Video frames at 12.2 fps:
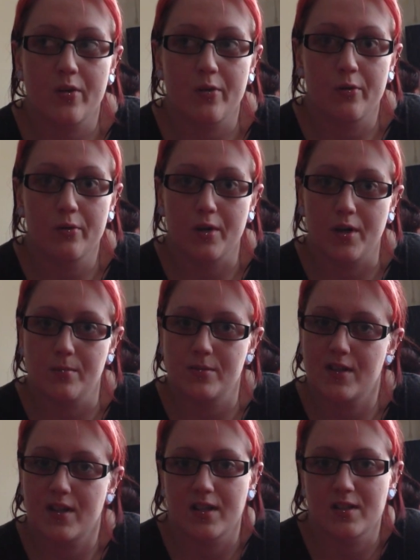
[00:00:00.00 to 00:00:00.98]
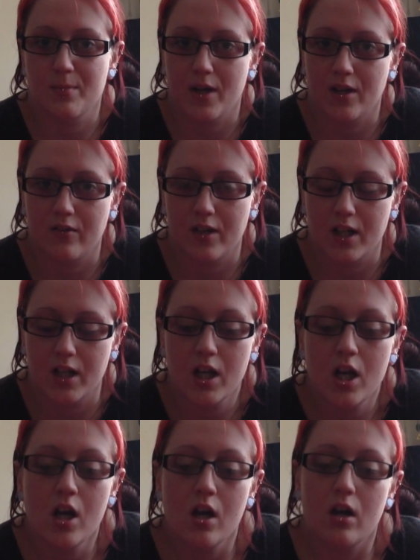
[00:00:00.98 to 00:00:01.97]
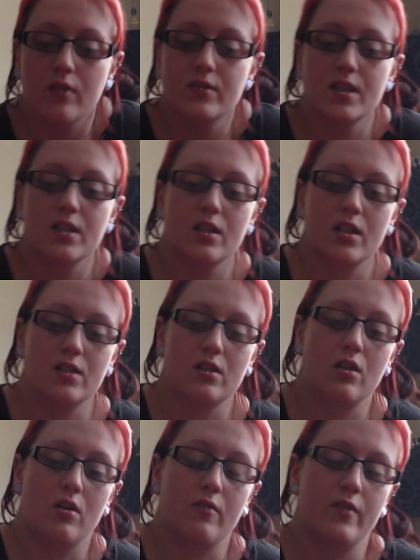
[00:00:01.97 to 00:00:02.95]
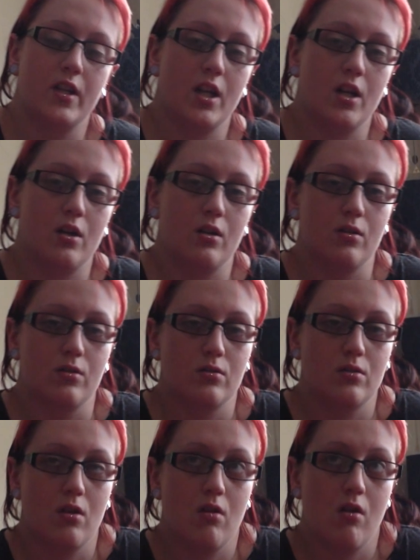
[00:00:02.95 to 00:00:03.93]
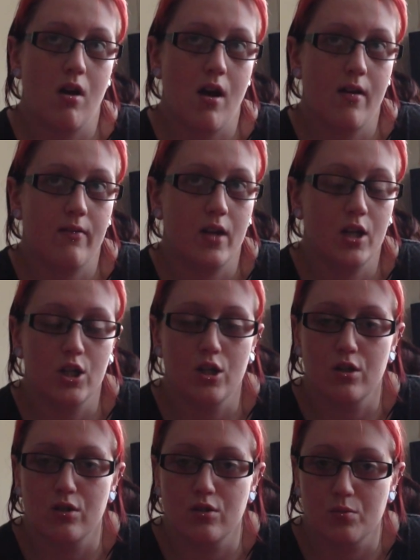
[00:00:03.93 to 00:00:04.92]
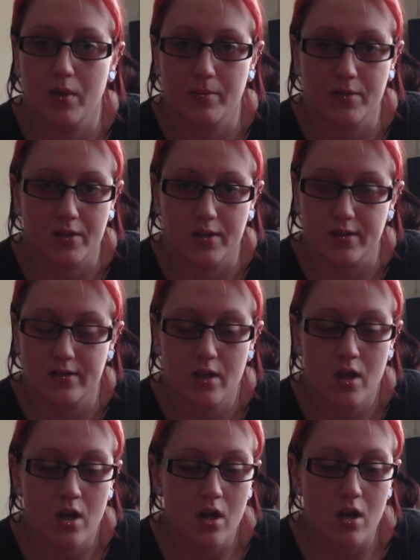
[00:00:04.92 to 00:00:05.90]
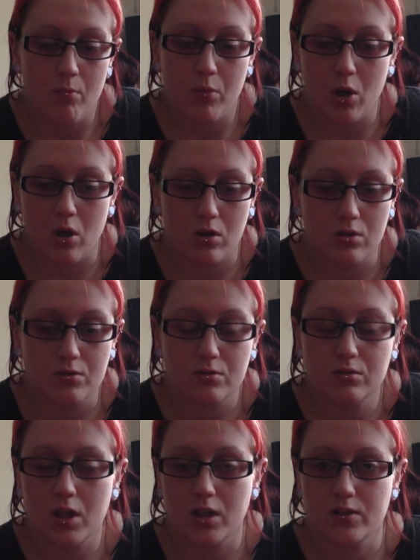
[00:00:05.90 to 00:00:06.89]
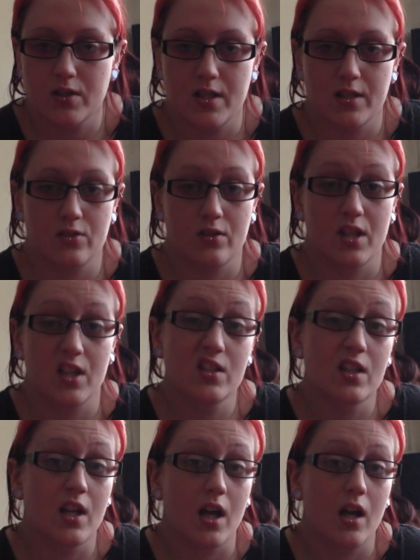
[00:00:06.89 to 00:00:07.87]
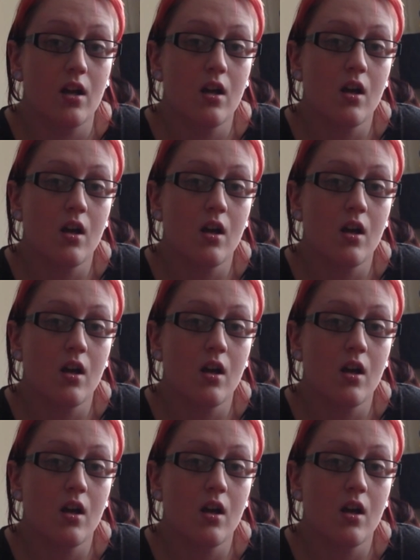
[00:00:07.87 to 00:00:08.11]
all kinds of things about it really. I've seen that there's a lot of videos, FAQs, websites, blogs, all kinds of things on the internet.